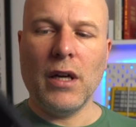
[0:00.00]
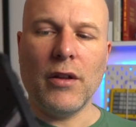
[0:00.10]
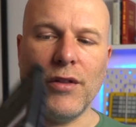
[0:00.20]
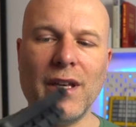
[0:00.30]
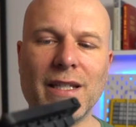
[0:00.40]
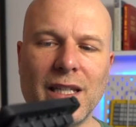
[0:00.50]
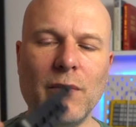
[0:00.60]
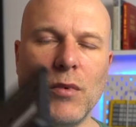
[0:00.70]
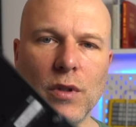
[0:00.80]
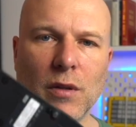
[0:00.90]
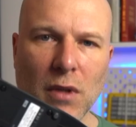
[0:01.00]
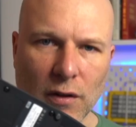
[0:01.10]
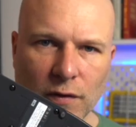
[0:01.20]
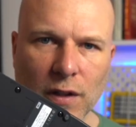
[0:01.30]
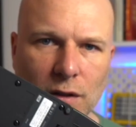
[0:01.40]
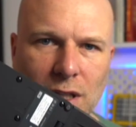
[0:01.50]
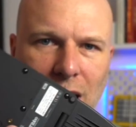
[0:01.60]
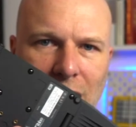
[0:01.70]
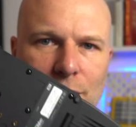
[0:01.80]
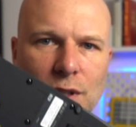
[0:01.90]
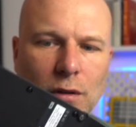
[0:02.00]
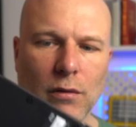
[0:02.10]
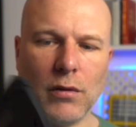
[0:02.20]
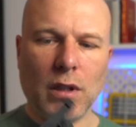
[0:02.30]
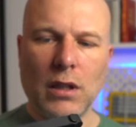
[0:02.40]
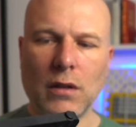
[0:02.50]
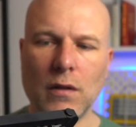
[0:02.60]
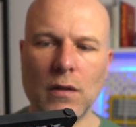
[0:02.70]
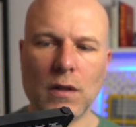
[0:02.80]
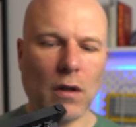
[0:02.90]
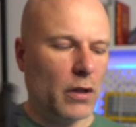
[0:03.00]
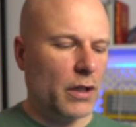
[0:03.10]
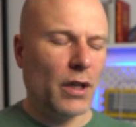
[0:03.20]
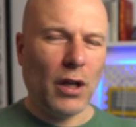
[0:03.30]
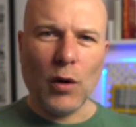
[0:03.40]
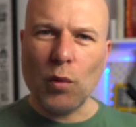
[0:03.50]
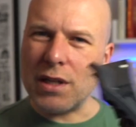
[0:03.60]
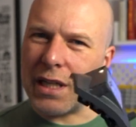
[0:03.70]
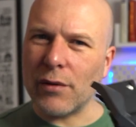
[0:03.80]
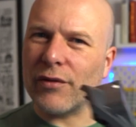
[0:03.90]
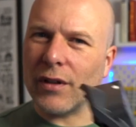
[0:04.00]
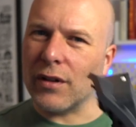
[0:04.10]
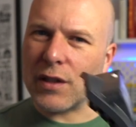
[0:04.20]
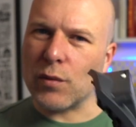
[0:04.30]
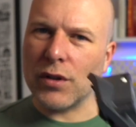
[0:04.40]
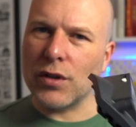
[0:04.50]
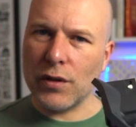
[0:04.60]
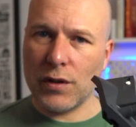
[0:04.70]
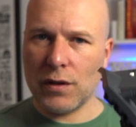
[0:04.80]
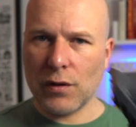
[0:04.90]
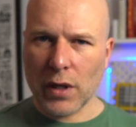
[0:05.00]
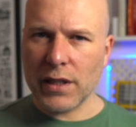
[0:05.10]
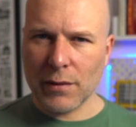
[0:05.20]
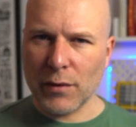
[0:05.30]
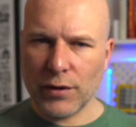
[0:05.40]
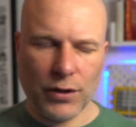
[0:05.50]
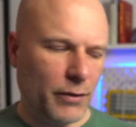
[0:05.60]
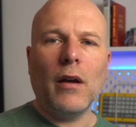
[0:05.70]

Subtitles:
This keyboard to me feels absolutely solid, whereas I don't feel this one does quite so much.